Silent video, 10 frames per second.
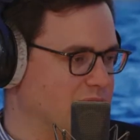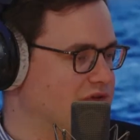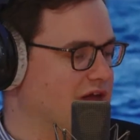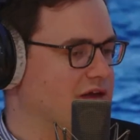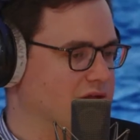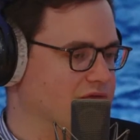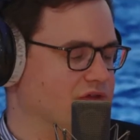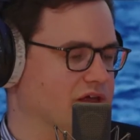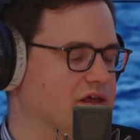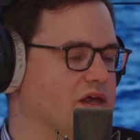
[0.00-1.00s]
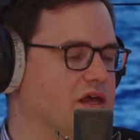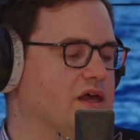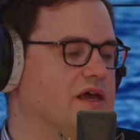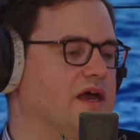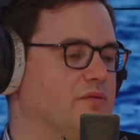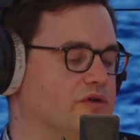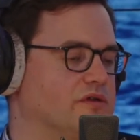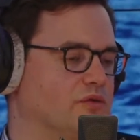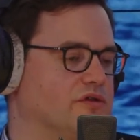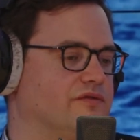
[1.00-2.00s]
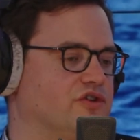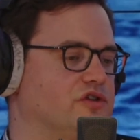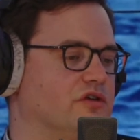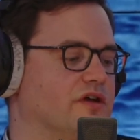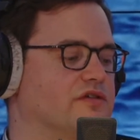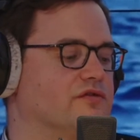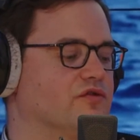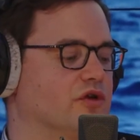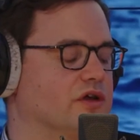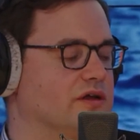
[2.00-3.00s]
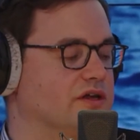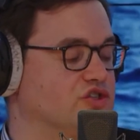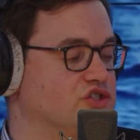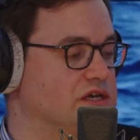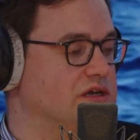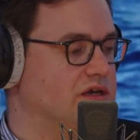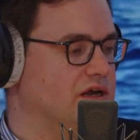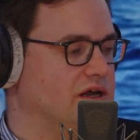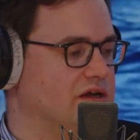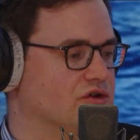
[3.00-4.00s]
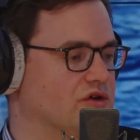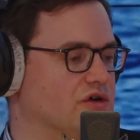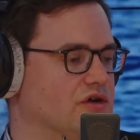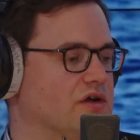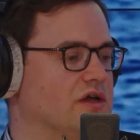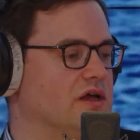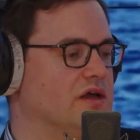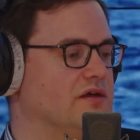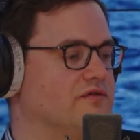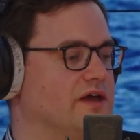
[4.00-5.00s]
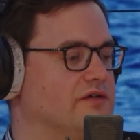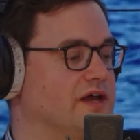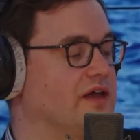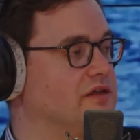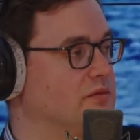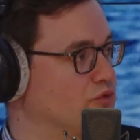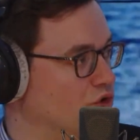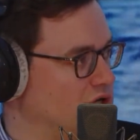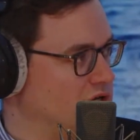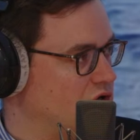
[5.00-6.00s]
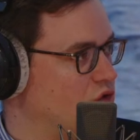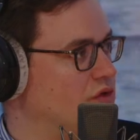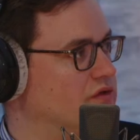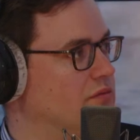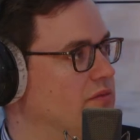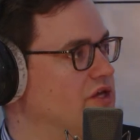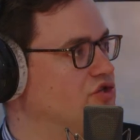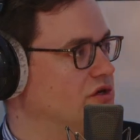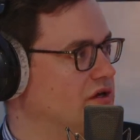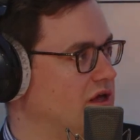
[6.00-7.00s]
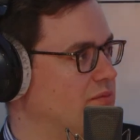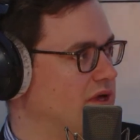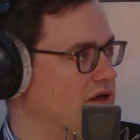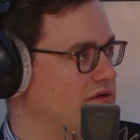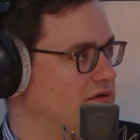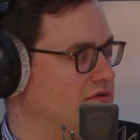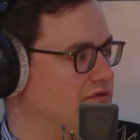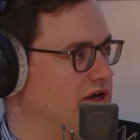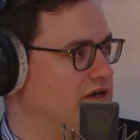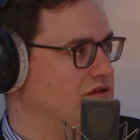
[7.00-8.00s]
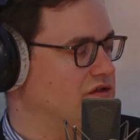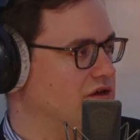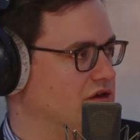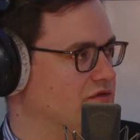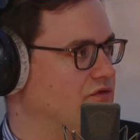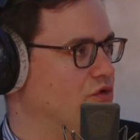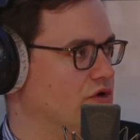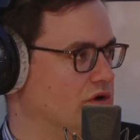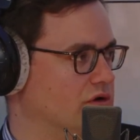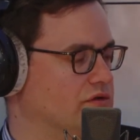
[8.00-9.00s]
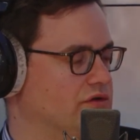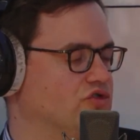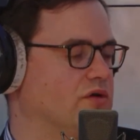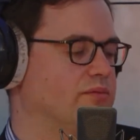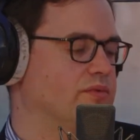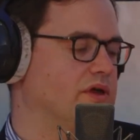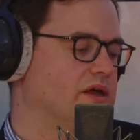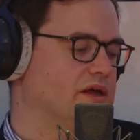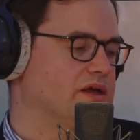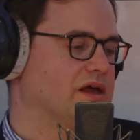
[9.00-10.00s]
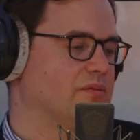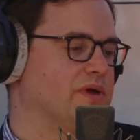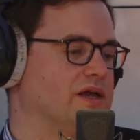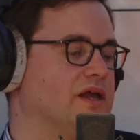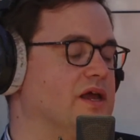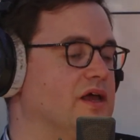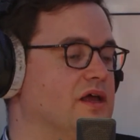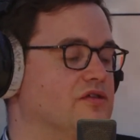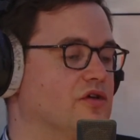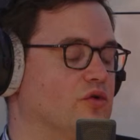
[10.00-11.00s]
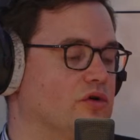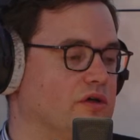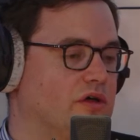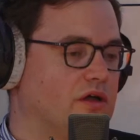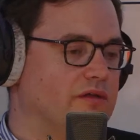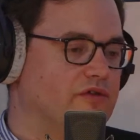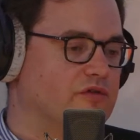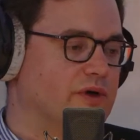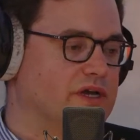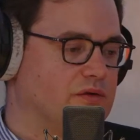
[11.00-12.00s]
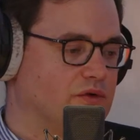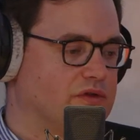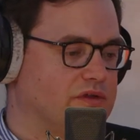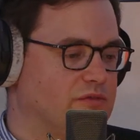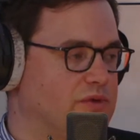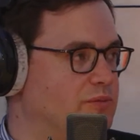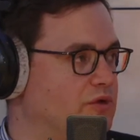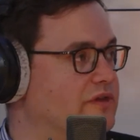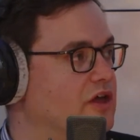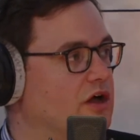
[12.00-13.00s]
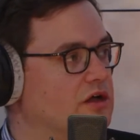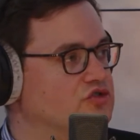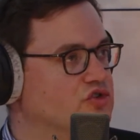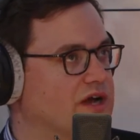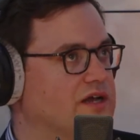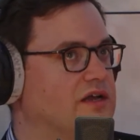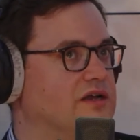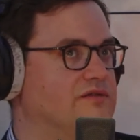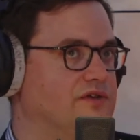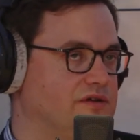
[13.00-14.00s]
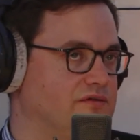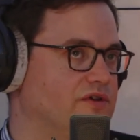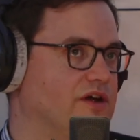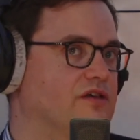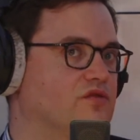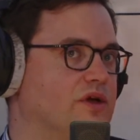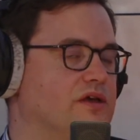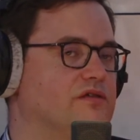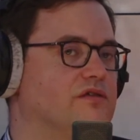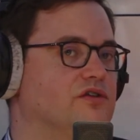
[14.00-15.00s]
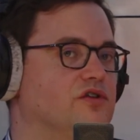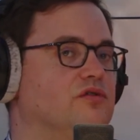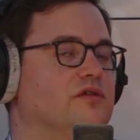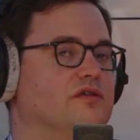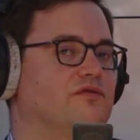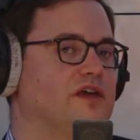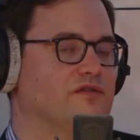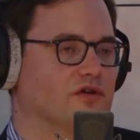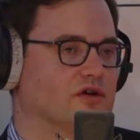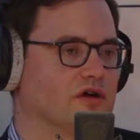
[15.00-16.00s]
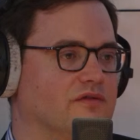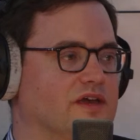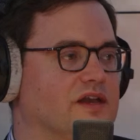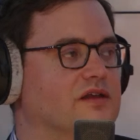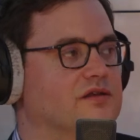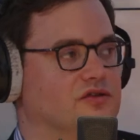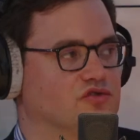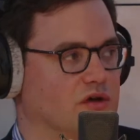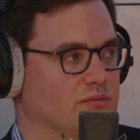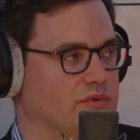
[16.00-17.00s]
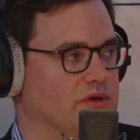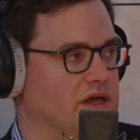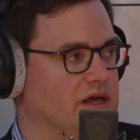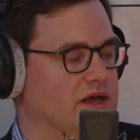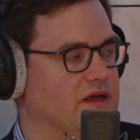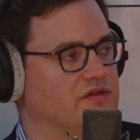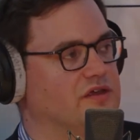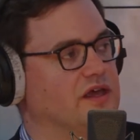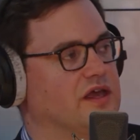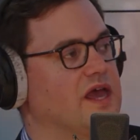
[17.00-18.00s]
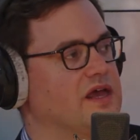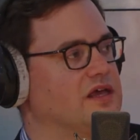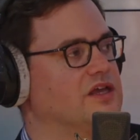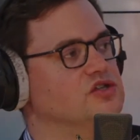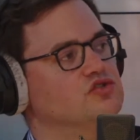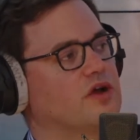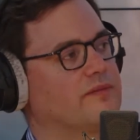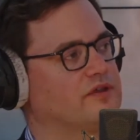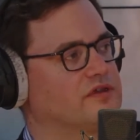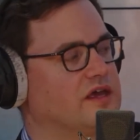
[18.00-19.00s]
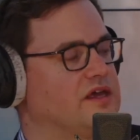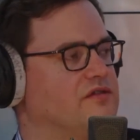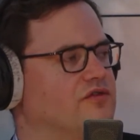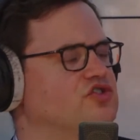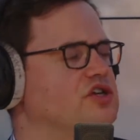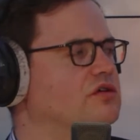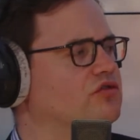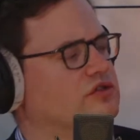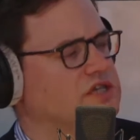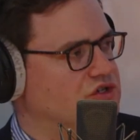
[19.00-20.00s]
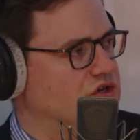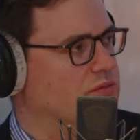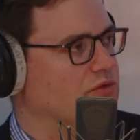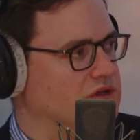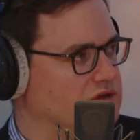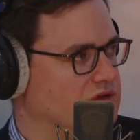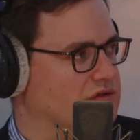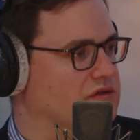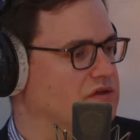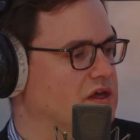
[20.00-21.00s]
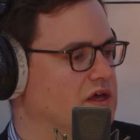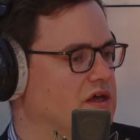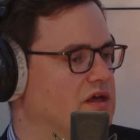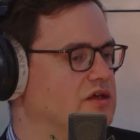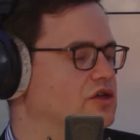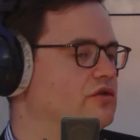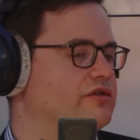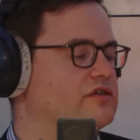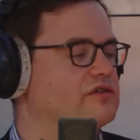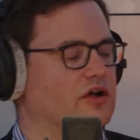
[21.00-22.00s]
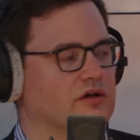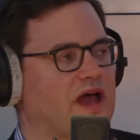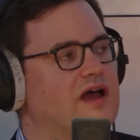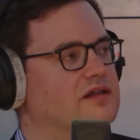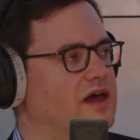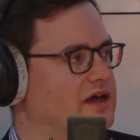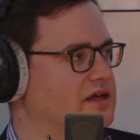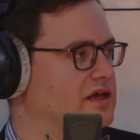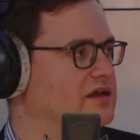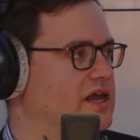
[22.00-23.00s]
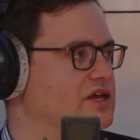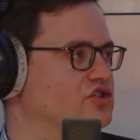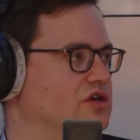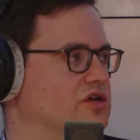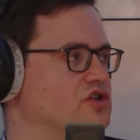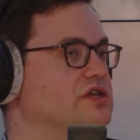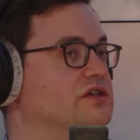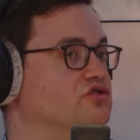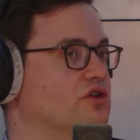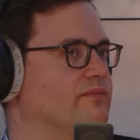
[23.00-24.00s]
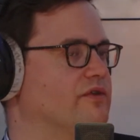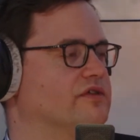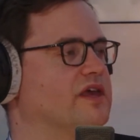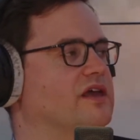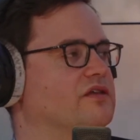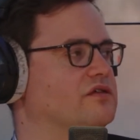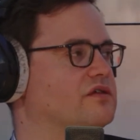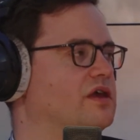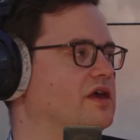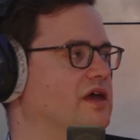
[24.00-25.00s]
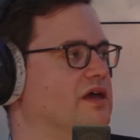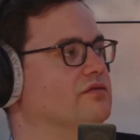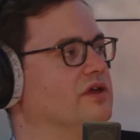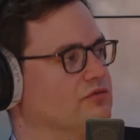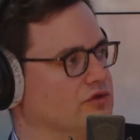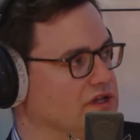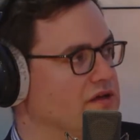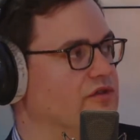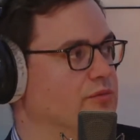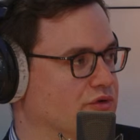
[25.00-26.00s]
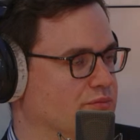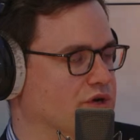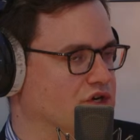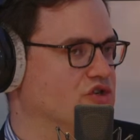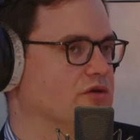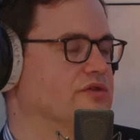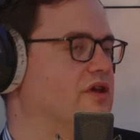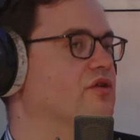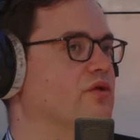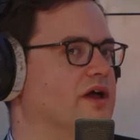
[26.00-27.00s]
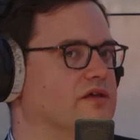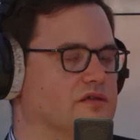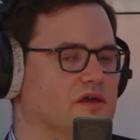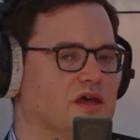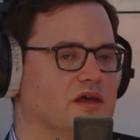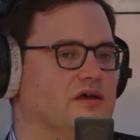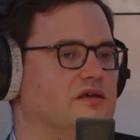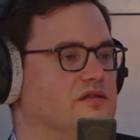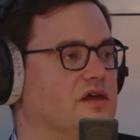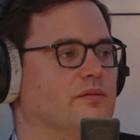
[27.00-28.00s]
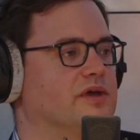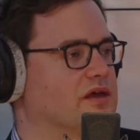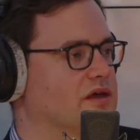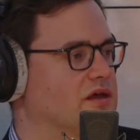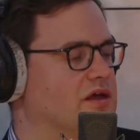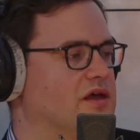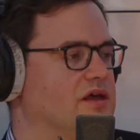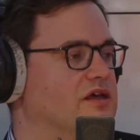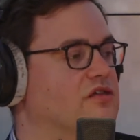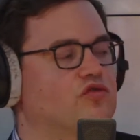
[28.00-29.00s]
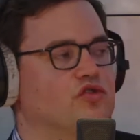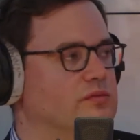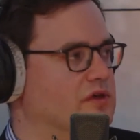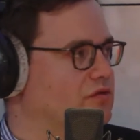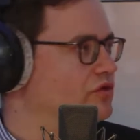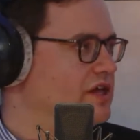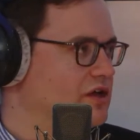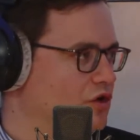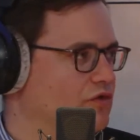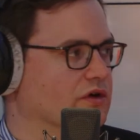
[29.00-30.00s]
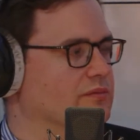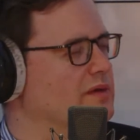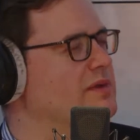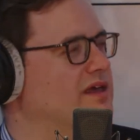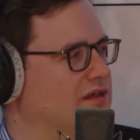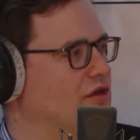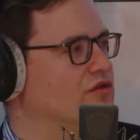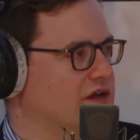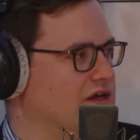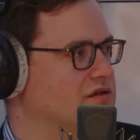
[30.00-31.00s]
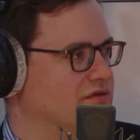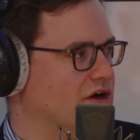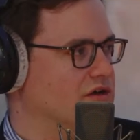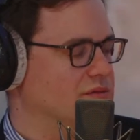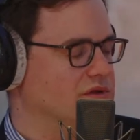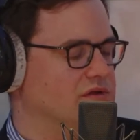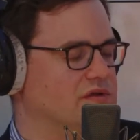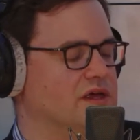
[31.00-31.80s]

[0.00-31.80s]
style of thing and was eventually arrested for it. And she, in turn, found Elliot Broidy, who was a major campaign financier for the Trump campaign. So all of this money went to these people, and they all tried in various ways to do this favor getting to Trump and saying, hey, can you drop this case for geostrategic reasons? This is our ally in Asia. You need to drop this case and relieve the pressure, because otherwise Islamic extremists will take over, and making those kinds of arguments.